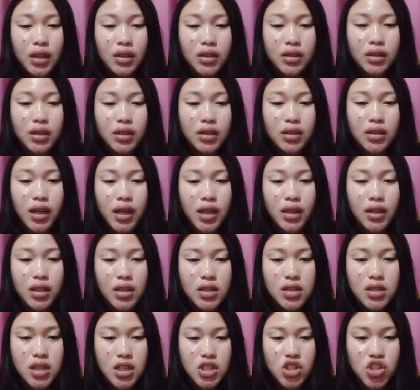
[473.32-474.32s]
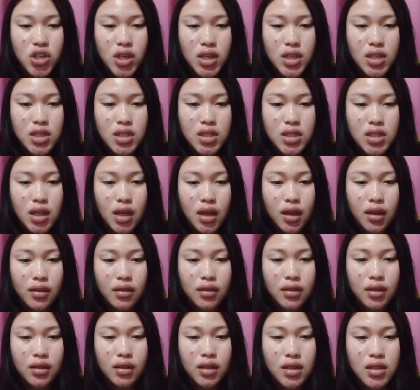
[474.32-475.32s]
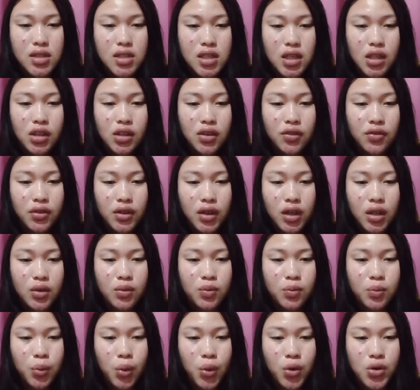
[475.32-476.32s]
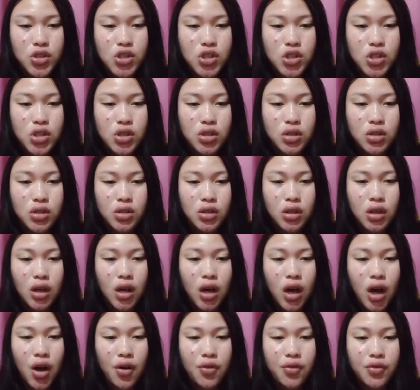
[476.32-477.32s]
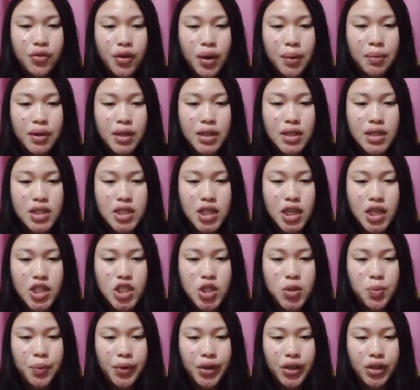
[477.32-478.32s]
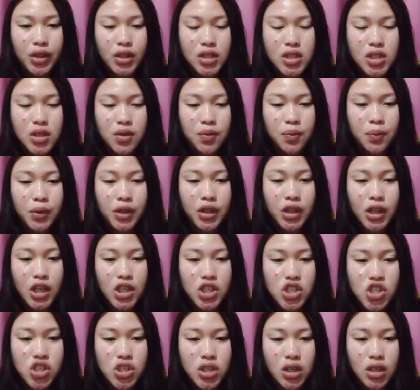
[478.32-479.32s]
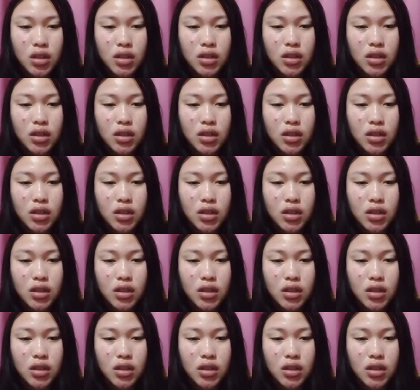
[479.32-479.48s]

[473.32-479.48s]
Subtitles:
the data suggests that a significant portion of families experience financial